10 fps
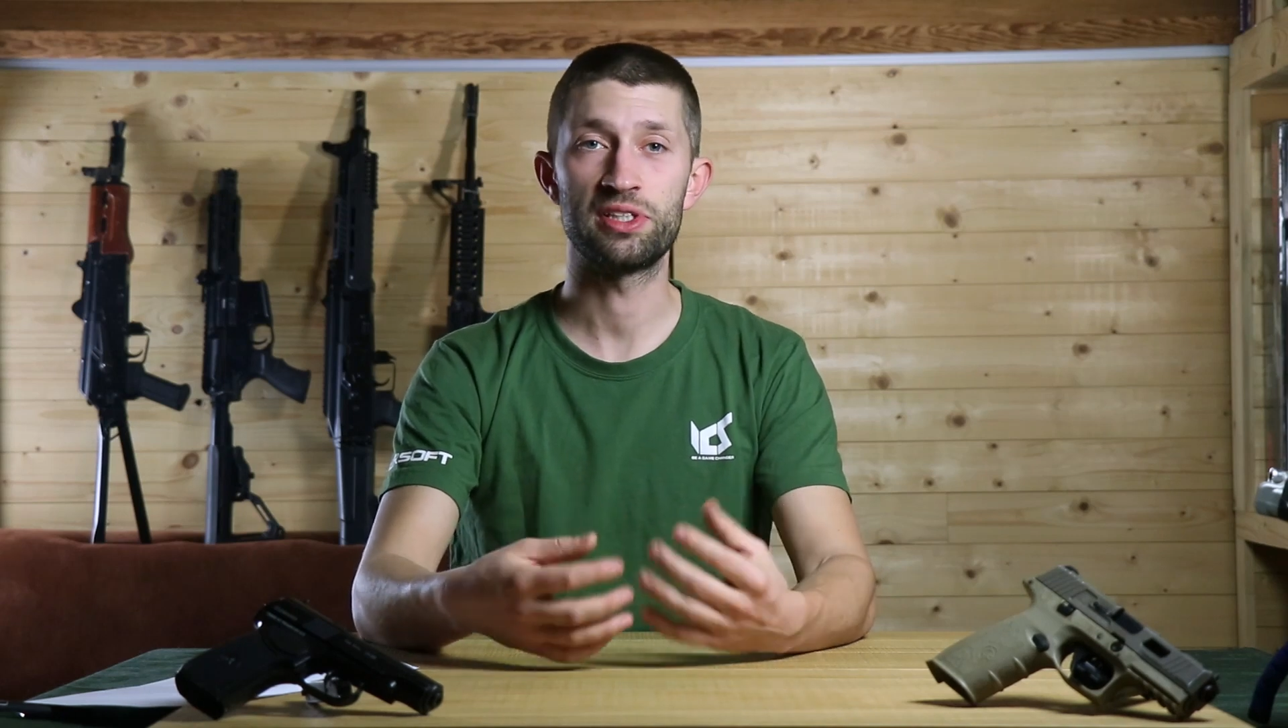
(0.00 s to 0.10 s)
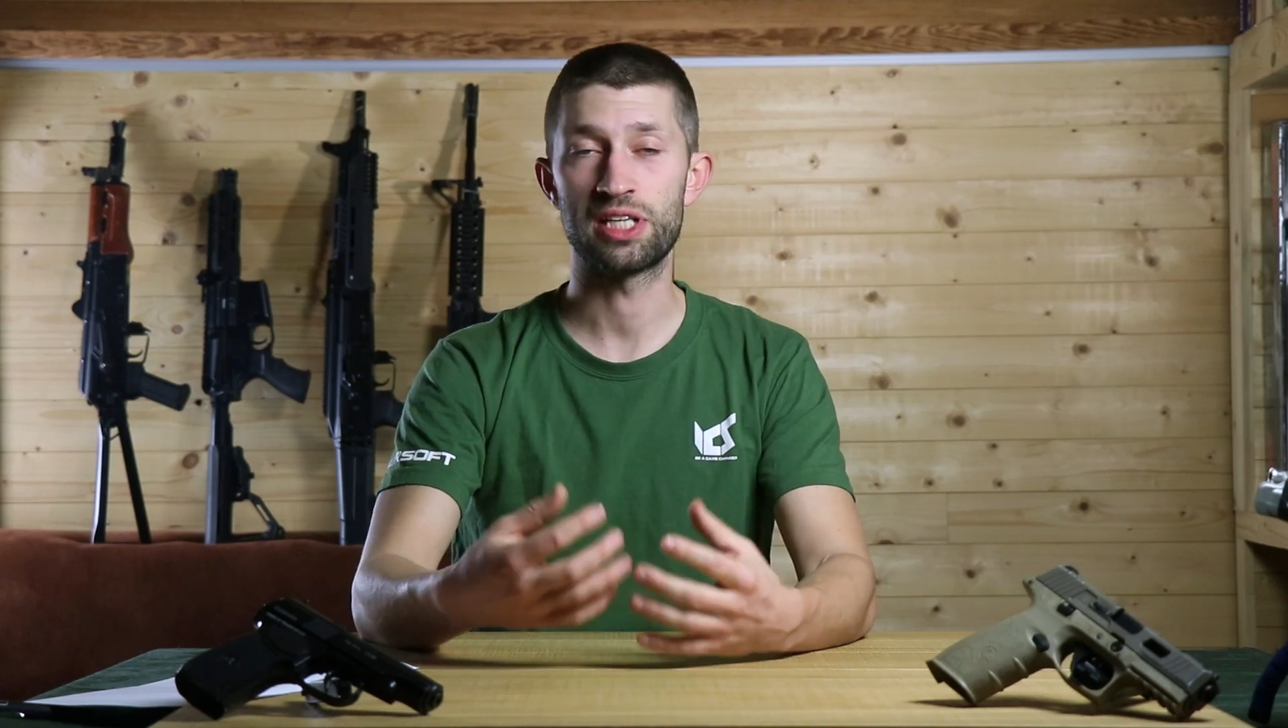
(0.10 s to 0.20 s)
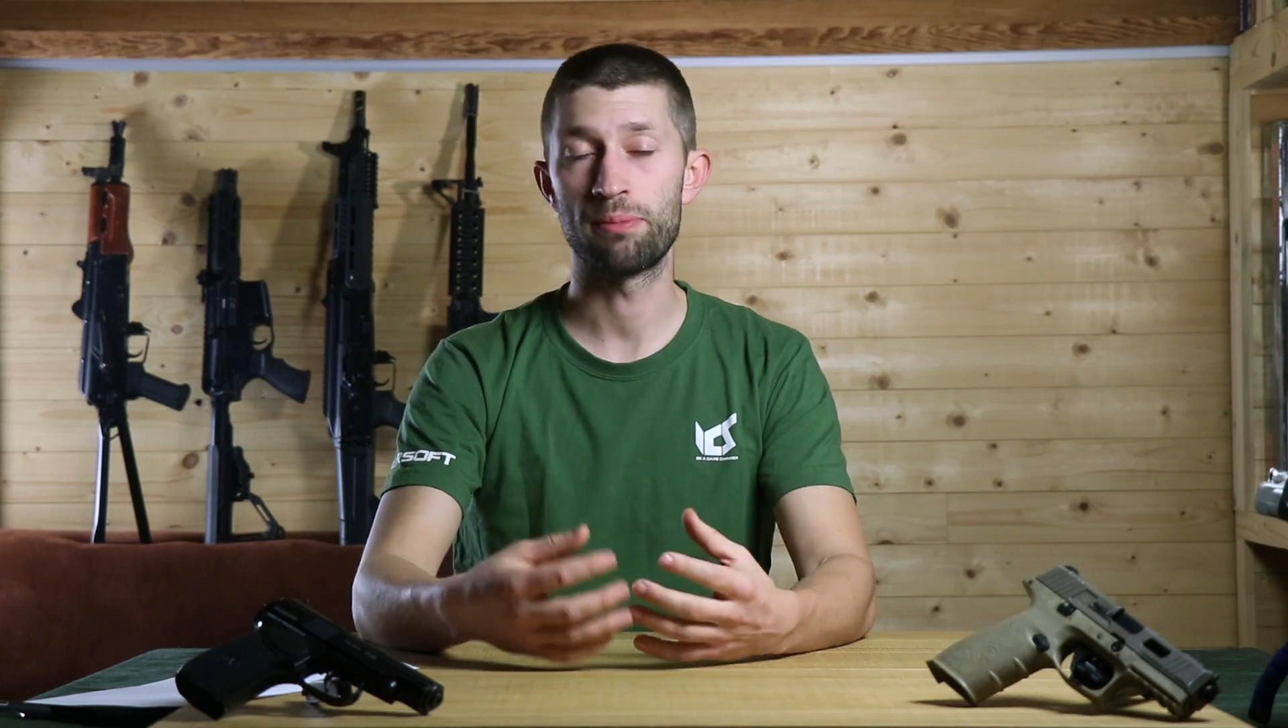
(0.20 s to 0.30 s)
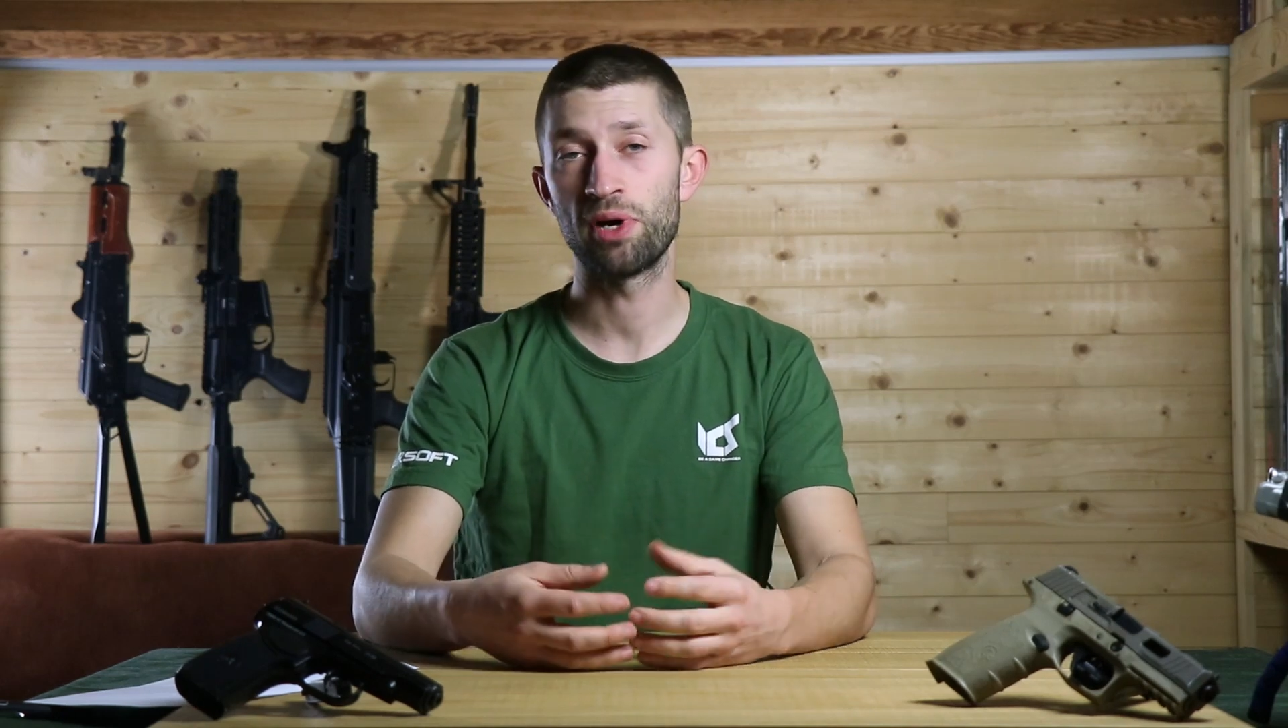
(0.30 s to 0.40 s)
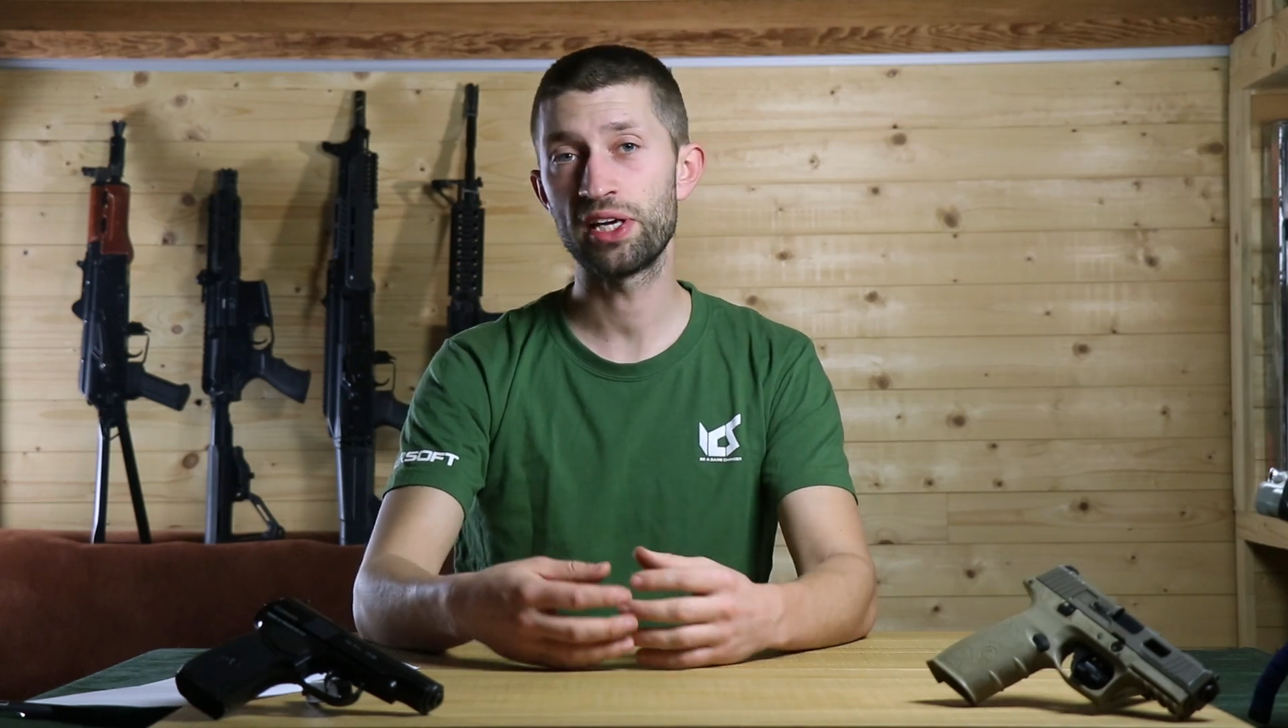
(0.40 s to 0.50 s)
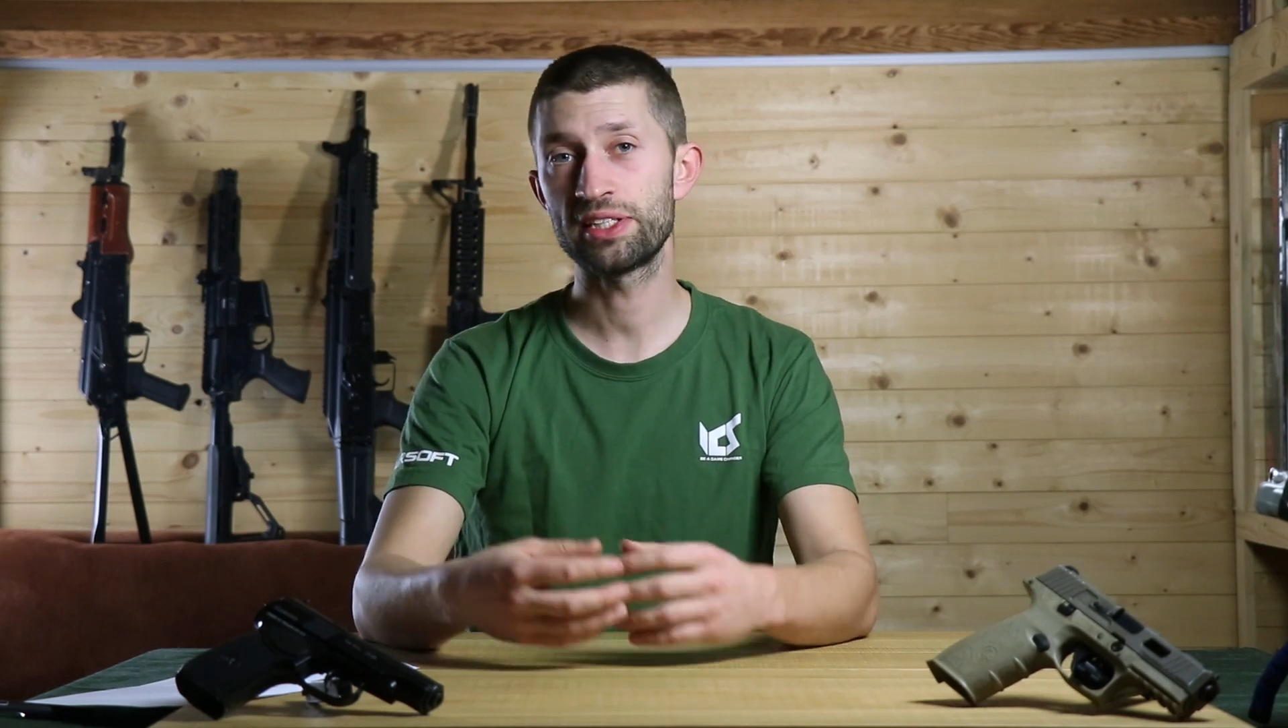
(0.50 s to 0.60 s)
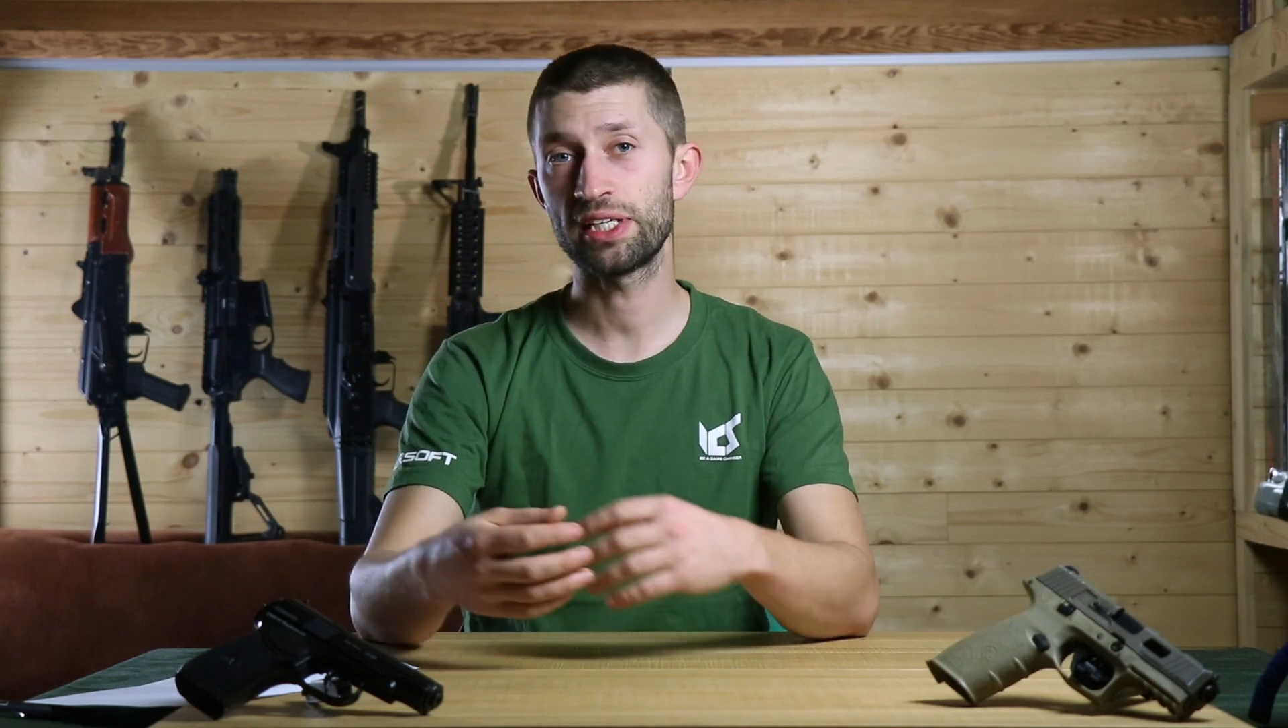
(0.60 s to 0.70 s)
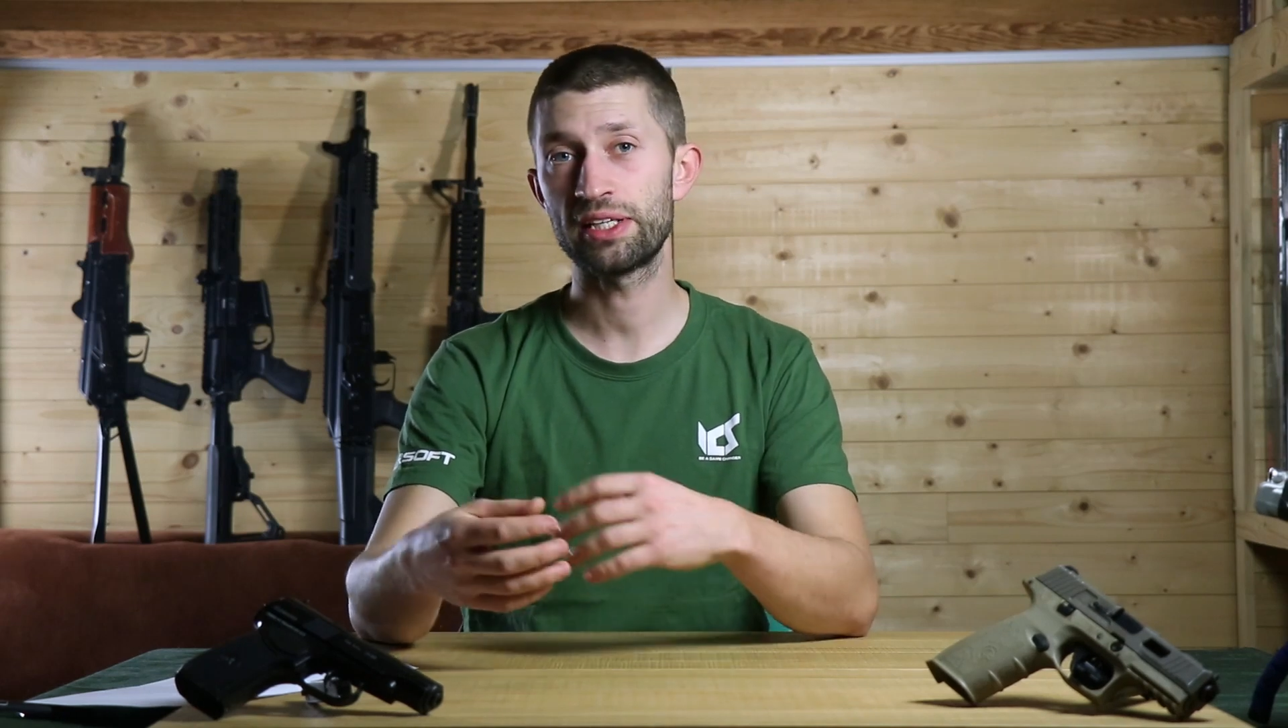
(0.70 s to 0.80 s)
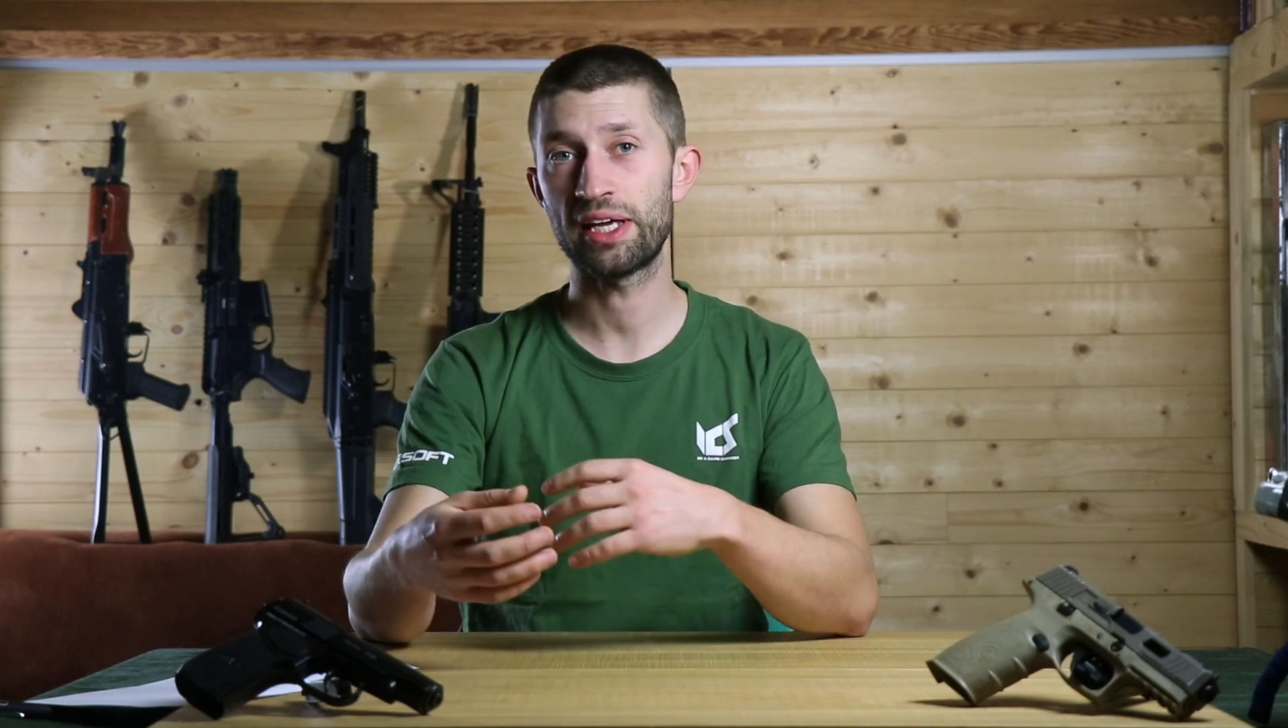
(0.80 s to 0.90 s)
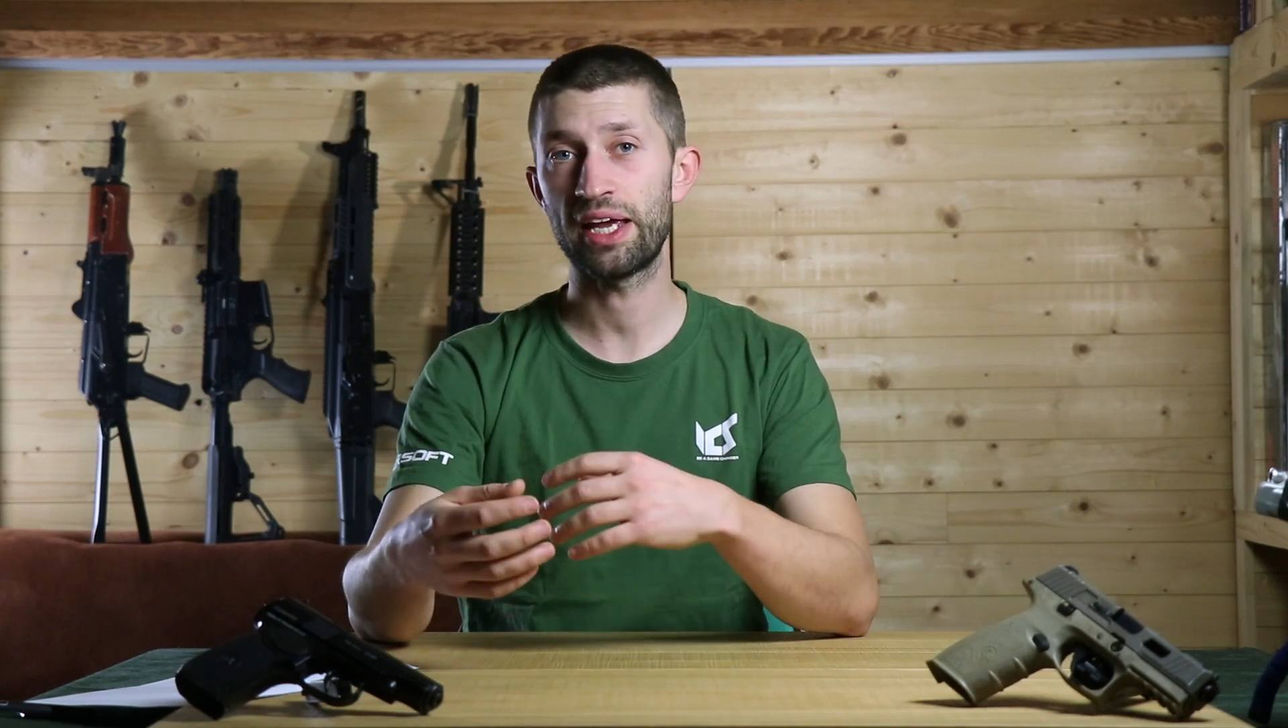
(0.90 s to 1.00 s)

the same mindset